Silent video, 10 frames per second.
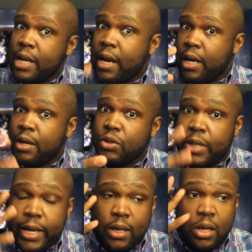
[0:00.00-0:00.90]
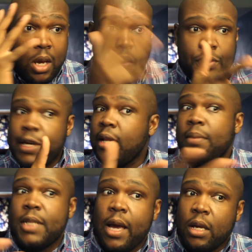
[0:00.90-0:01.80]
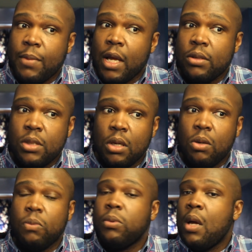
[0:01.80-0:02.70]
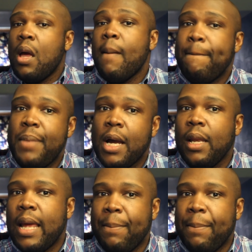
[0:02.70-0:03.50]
not going to understand what the hell I'm talking about, so buckle